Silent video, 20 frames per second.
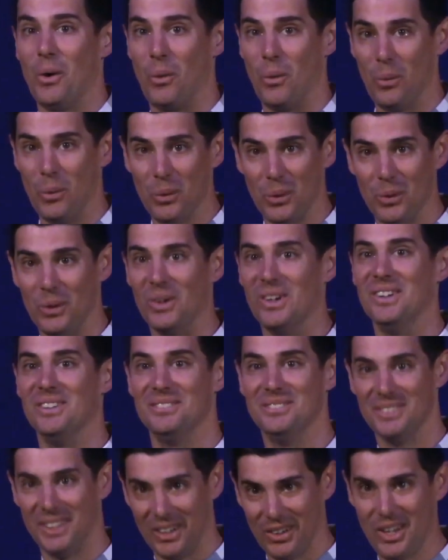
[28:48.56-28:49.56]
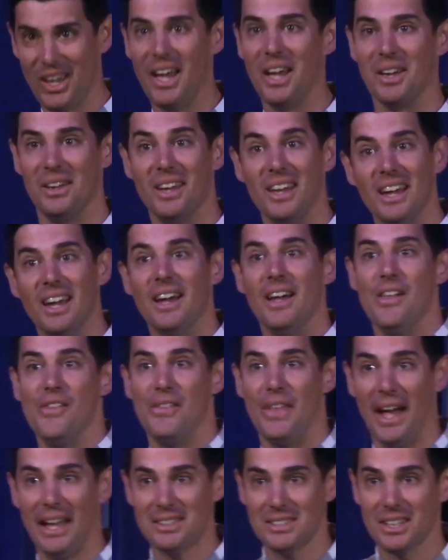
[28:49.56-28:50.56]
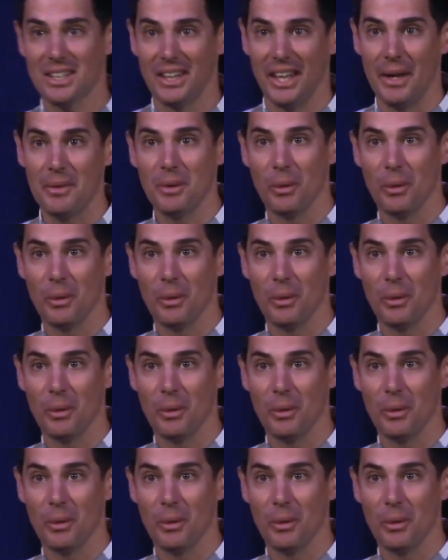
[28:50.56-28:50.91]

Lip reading: Whoa, okay. That's a claim